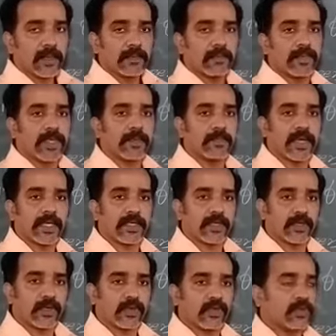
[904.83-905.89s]
p
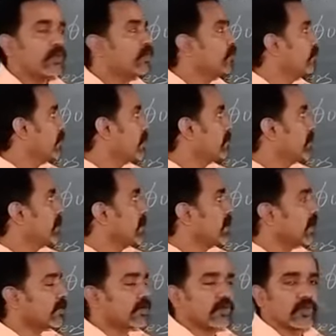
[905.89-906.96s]
by q, where p
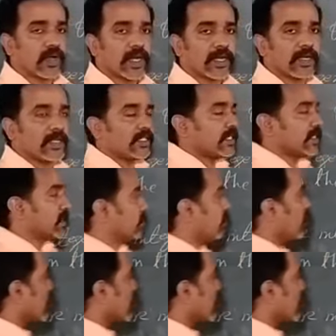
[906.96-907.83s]
and q are integers. For